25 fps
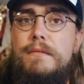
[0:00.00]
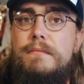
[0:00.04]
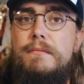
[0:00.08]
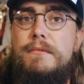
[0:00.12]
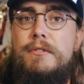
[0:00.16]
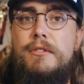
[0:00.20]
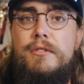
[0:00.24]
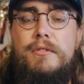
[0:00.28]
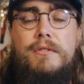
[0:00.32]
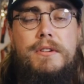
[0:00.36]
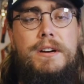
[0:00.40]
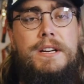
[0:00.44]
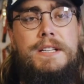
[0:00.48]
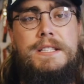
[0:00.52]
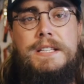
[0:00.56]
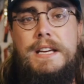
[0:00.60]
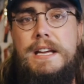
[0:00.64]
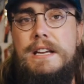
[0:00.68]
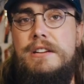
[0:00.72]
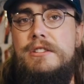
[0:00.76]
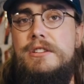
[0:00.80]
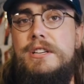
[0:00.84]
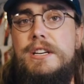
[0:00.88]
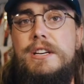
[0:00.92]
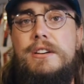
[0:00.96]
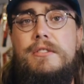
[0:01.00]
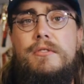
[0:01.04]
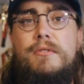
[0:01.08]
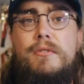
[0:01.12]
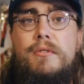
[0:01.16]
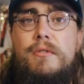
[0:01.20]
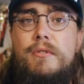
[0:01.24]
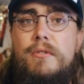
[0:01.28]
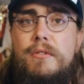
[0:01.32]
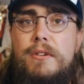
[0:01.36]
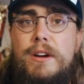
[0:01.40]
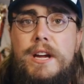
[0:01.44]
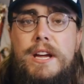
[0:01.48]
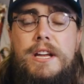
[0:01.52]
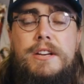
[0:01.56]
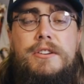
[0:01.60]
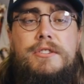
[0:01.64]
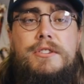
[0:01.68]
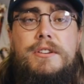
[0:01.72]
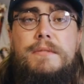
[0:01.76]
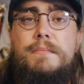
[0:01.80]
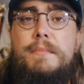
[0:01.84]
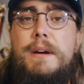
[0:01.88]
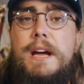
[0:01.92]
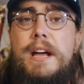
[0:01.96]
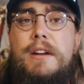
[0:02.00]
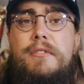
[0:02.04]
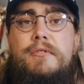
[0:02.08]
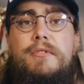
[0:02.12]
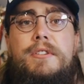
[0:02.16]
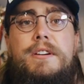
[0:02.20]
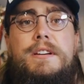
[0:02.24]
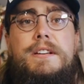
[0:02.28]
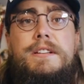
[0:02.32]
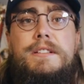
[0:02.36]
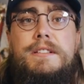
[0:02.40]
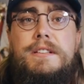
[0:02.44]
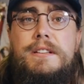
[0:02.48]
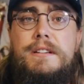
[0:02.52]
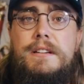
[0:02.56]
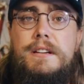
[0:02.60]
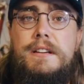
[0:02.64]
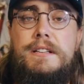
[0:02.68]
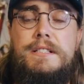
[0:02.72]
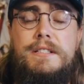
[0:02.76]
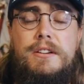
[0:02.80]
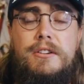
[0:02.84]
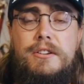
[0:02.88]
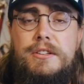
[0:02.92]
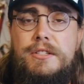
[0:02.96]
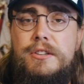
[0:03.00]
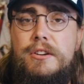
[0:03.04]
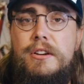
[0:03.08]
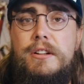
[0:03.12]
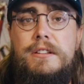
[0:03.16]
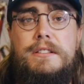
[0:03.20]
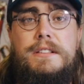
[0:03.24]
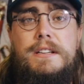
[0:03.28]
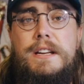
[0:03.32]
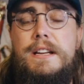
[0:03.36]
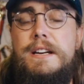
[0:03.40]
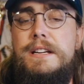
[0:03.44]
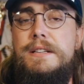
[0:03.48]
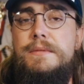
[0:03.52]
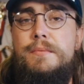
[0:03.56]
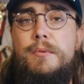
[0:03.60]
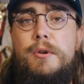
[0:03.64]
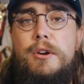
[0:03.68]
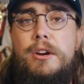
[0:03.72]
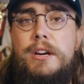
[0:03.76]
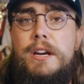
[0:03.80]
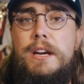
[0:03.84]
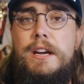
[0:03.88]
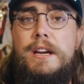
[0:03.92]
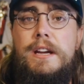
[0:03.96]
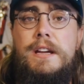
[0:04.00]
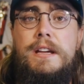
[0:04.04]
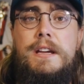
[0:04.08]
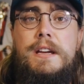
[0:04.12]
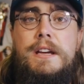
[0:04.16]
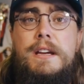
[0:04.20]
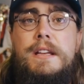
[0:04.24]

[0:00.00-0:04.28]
your essentially your engine battery is as long as your Alternator is working,